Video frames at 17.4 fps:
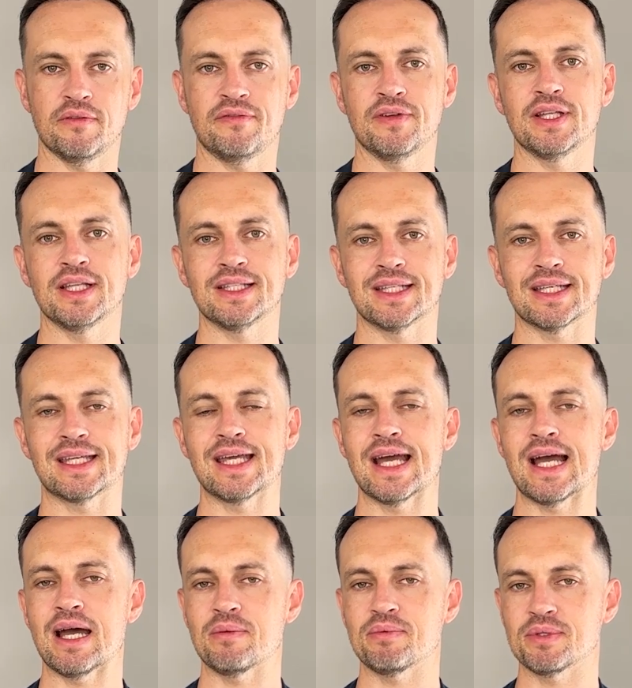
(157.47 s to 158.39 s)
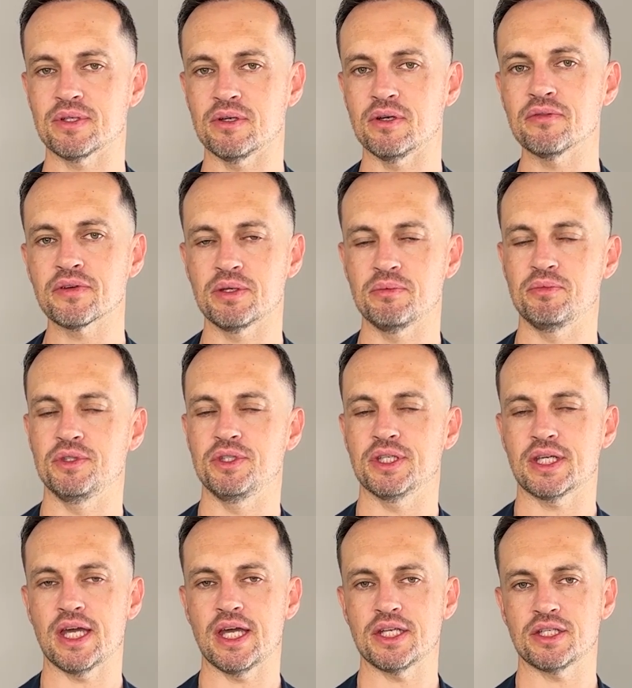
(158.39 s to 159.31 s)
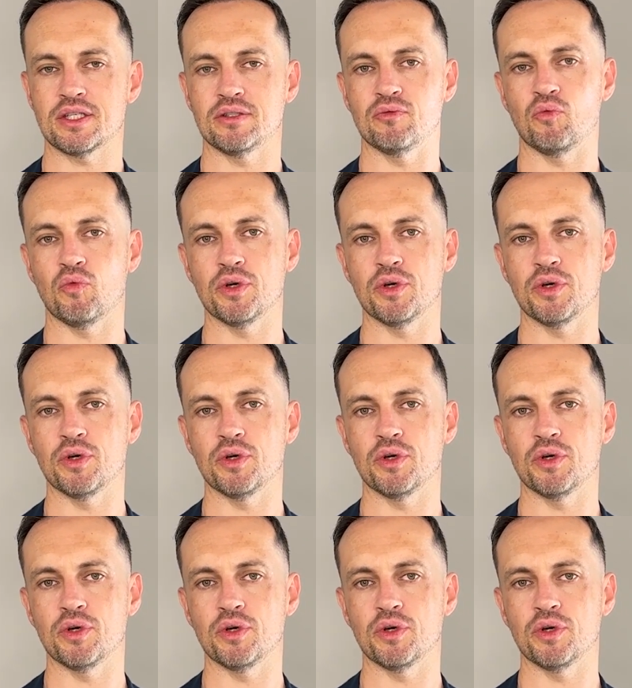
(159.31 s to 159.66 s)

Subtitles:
fill in the gaps of communication